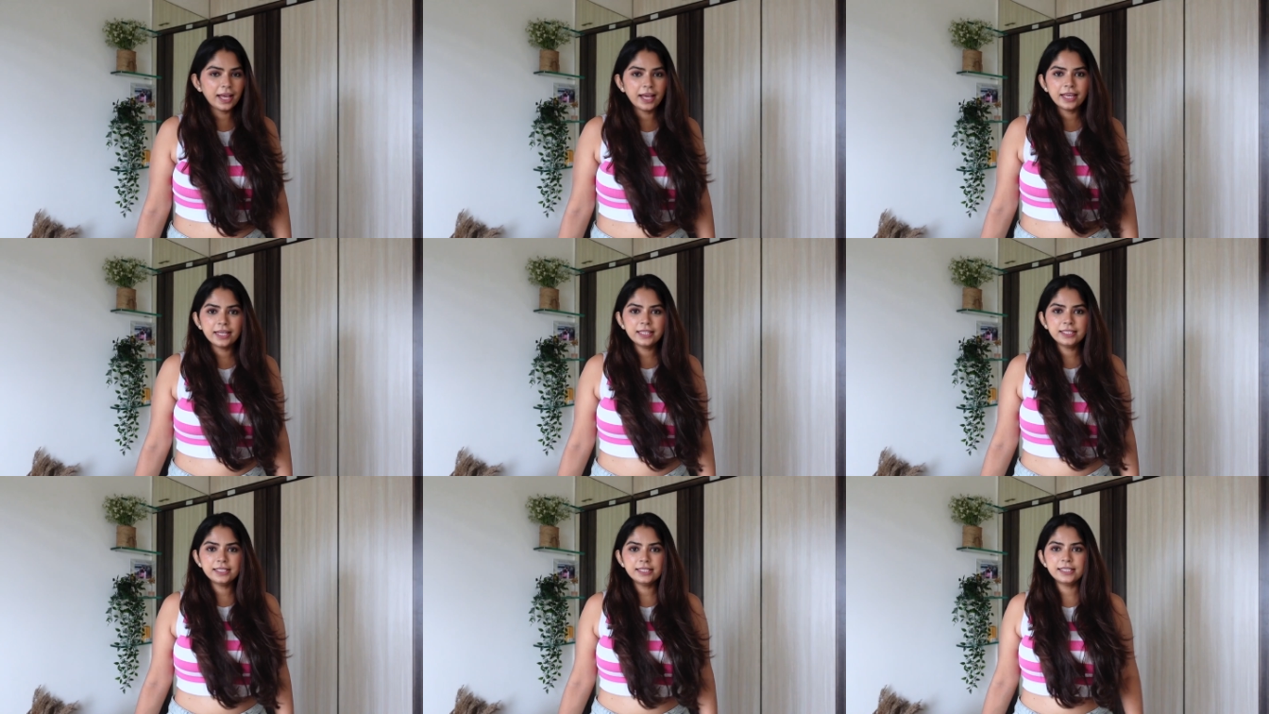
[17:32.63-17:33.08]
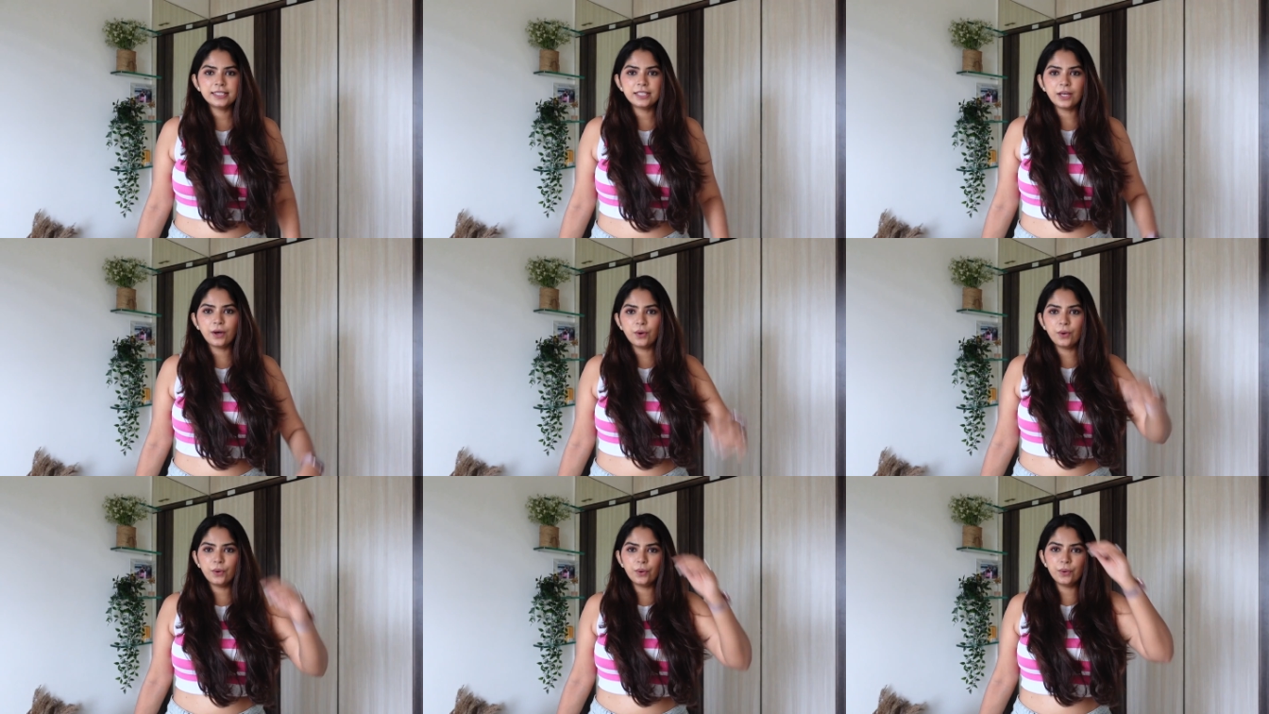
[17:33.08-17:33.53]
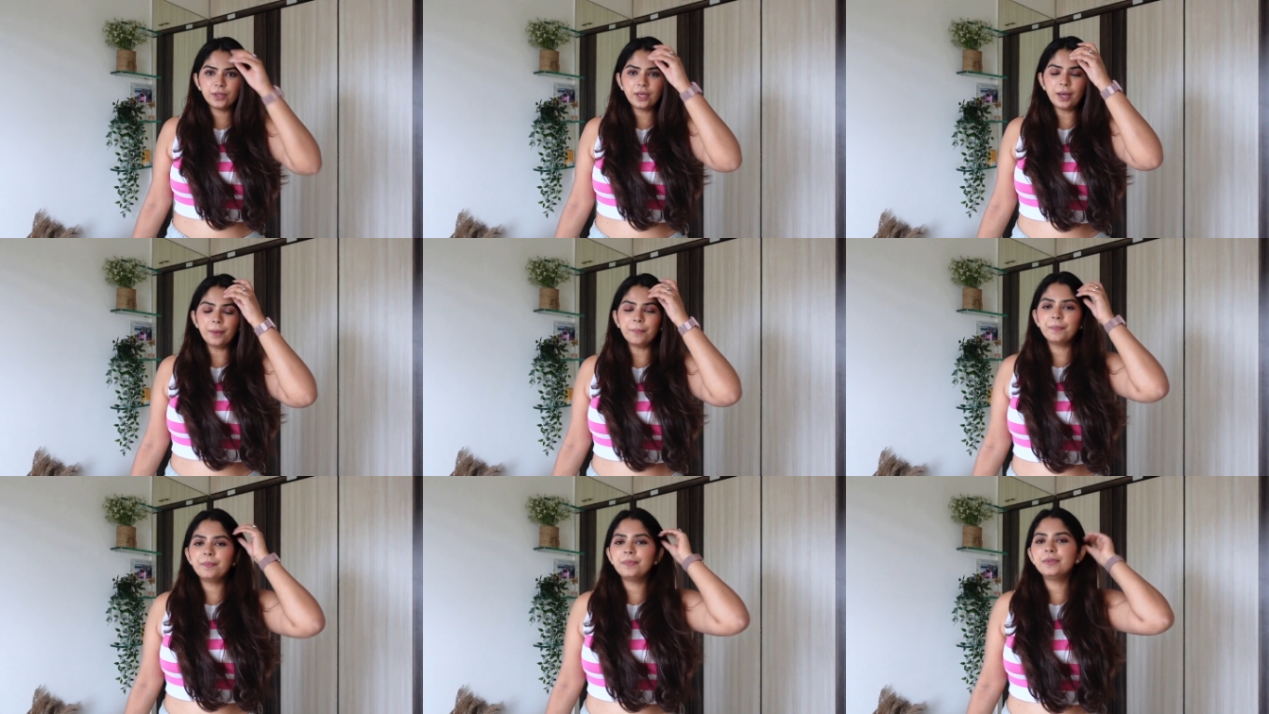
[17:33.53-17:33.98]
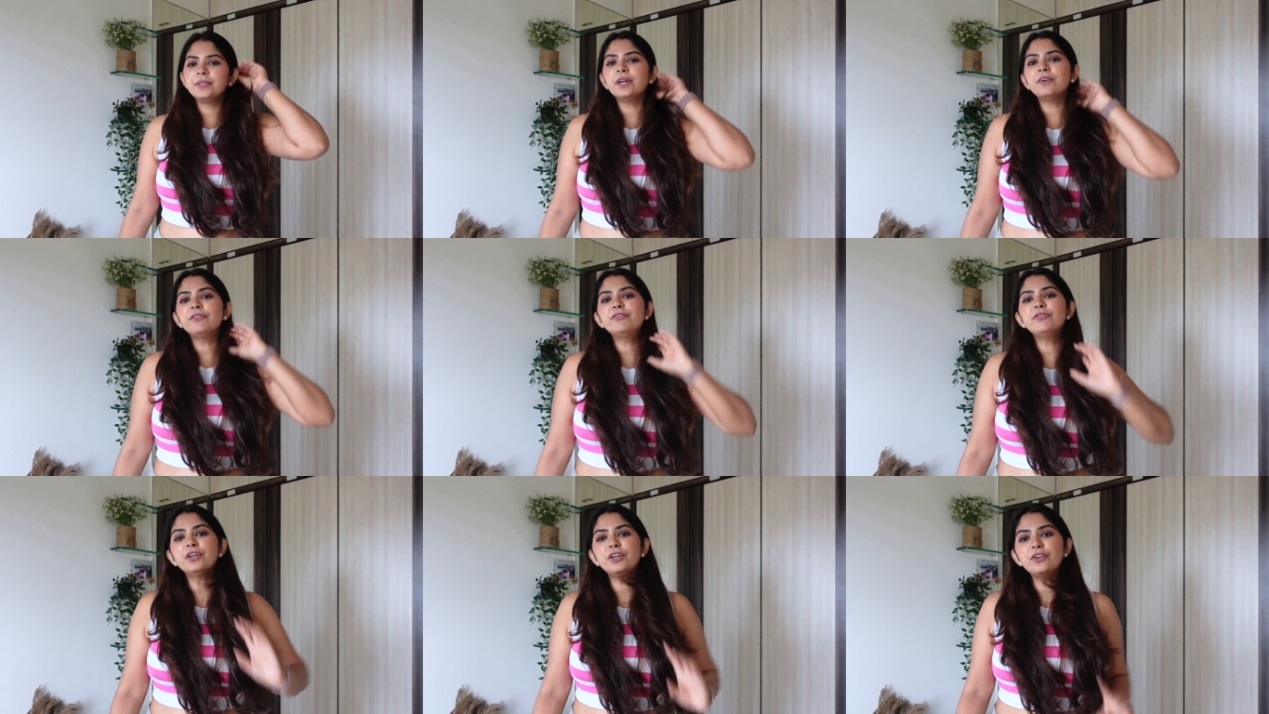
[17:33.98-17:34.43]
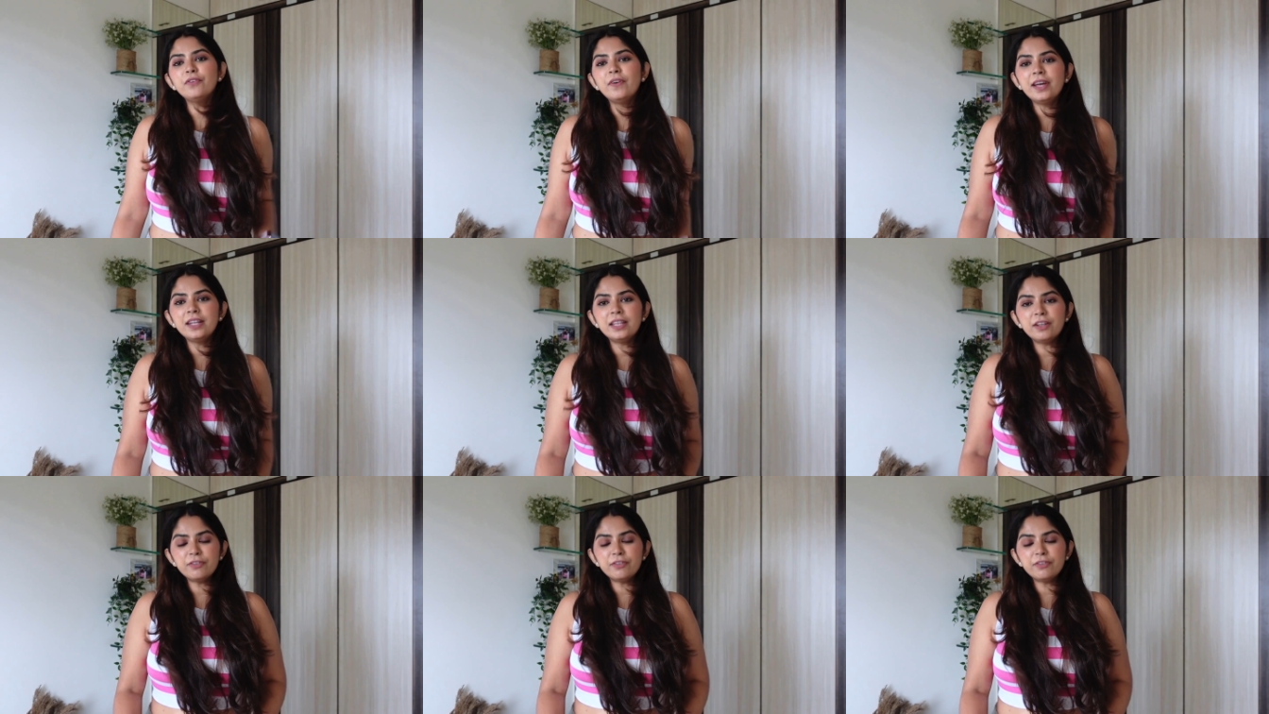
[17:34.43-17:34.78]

guys, so yeah, the footwear,